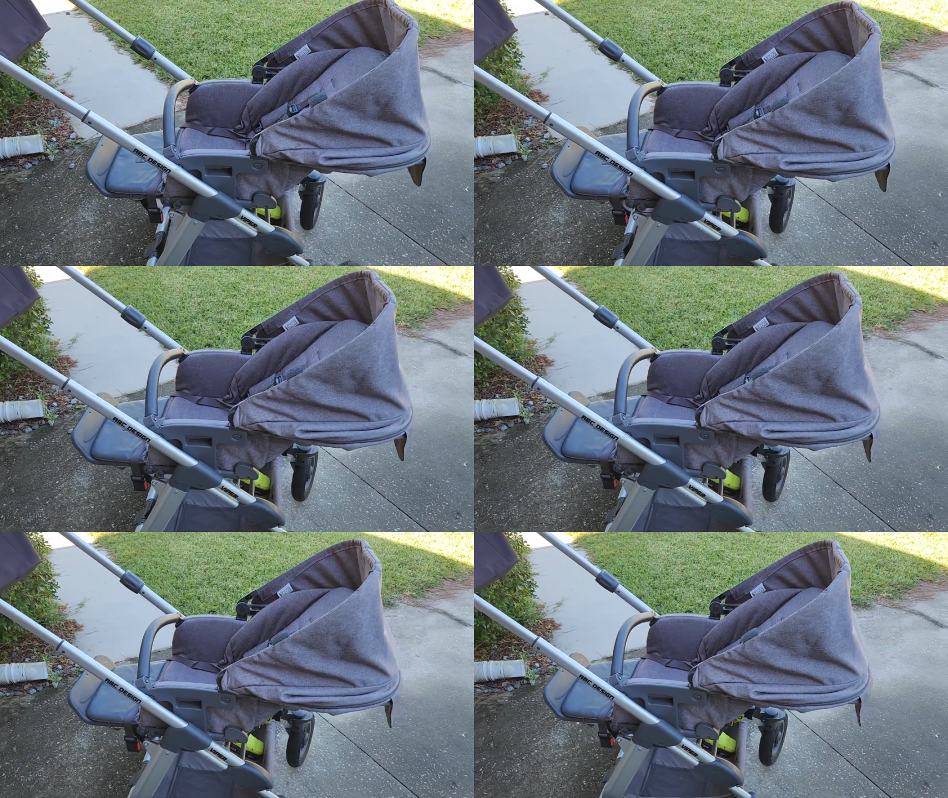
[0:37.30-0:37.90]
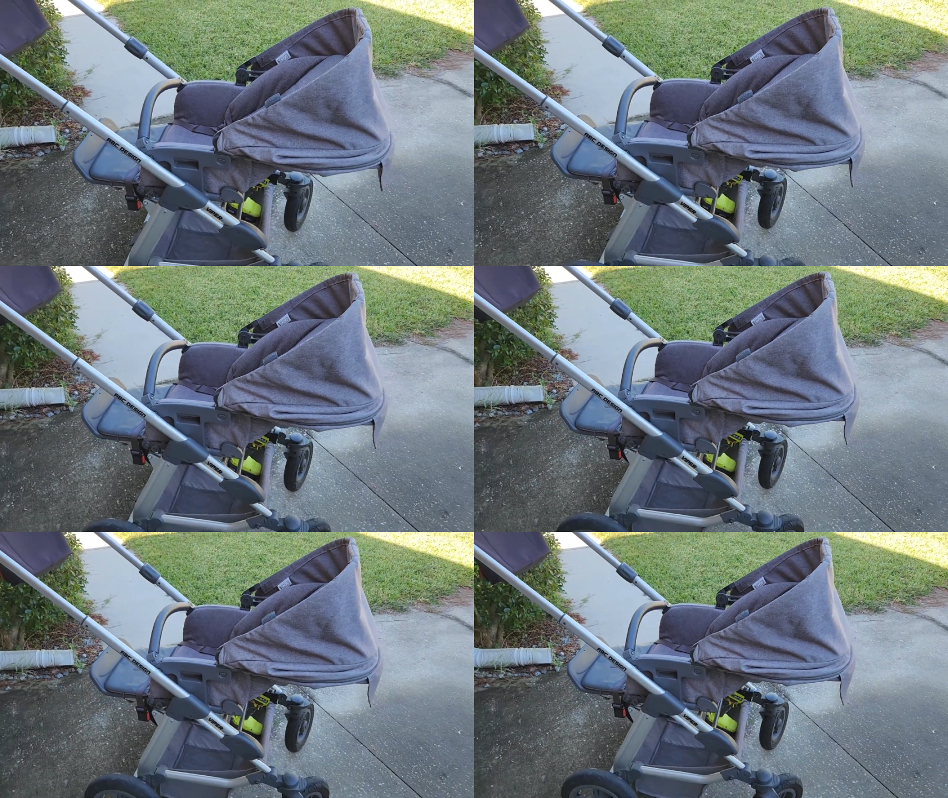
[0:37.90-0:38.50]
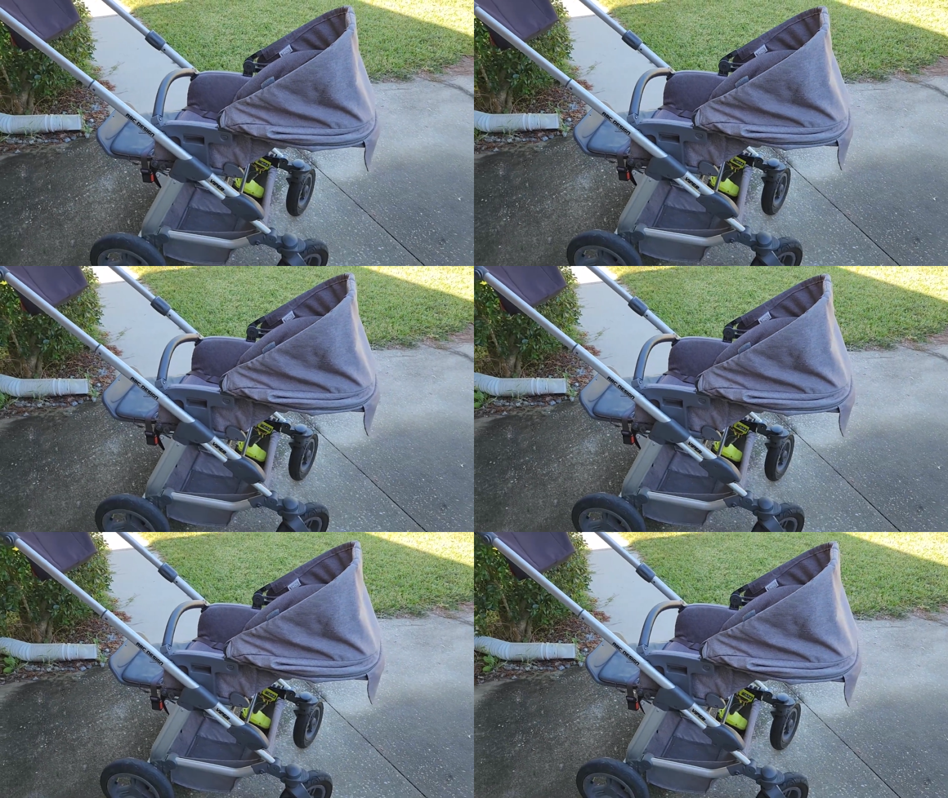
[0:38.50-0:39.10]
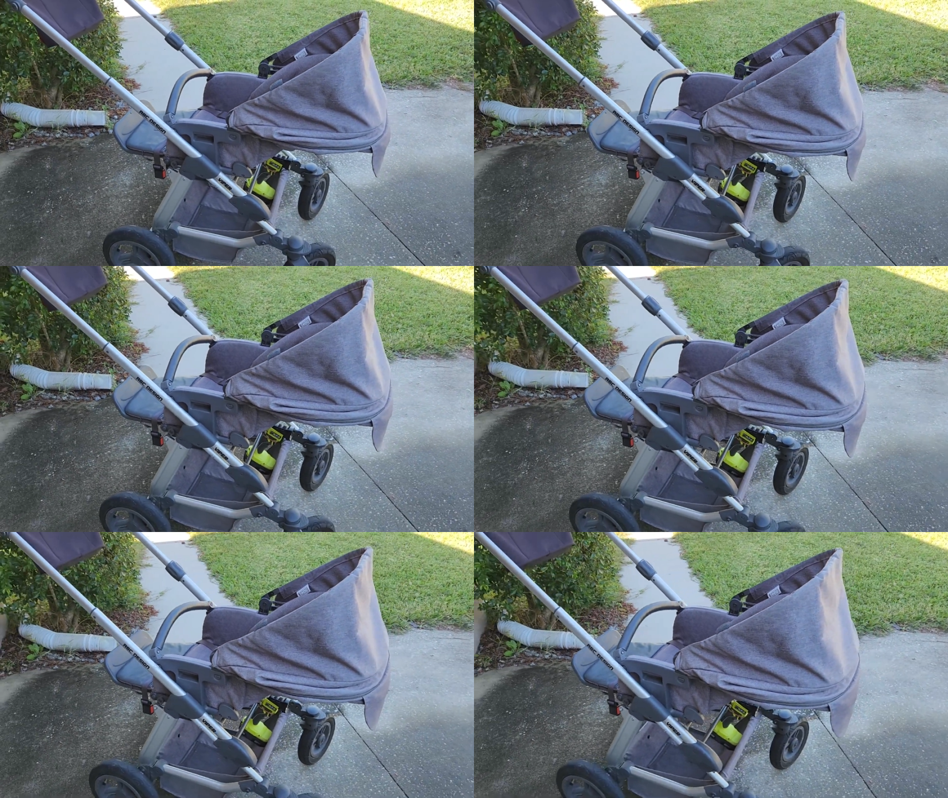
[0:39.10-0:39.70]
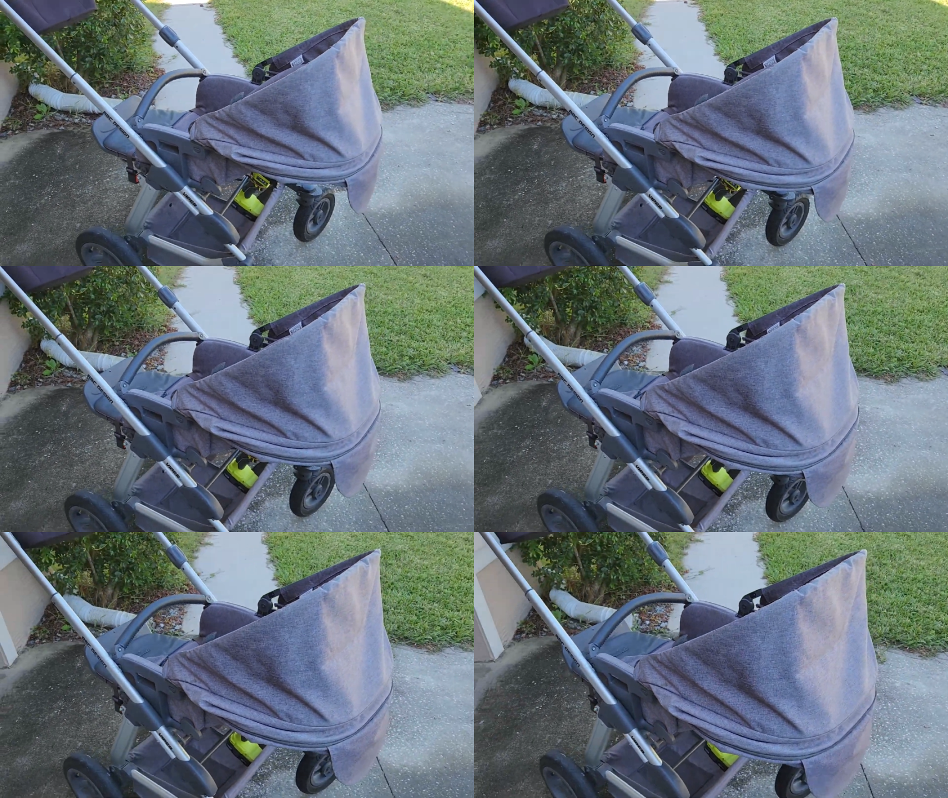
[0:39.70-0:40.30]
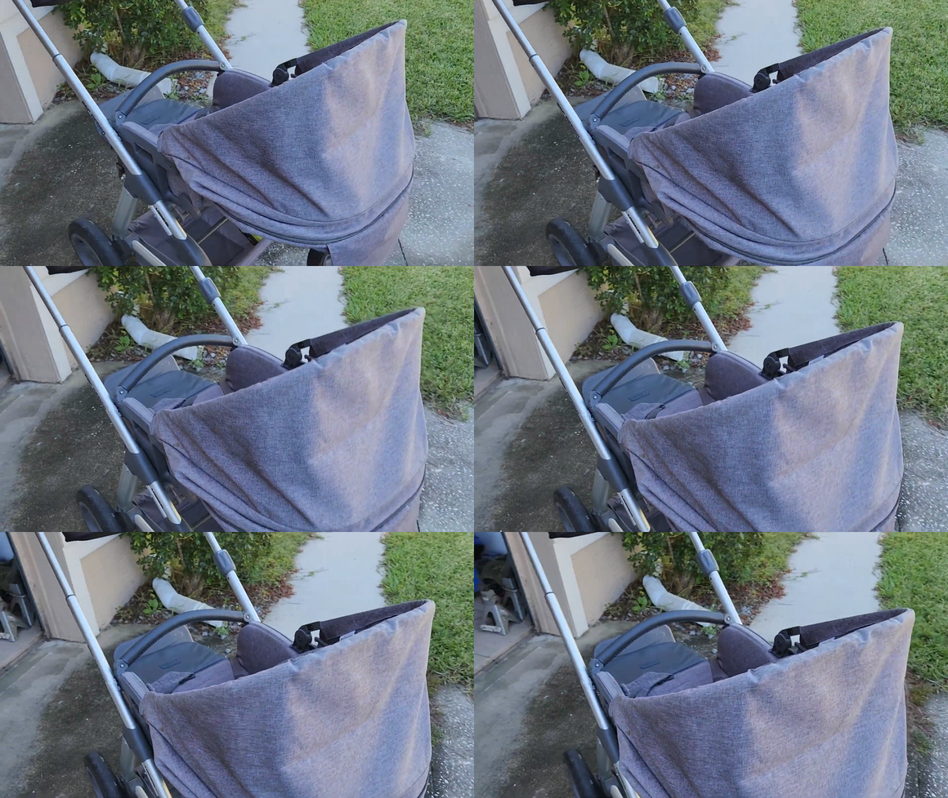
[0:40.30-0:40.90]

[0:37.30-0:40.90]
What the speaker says: Nobody's mouth can be seen.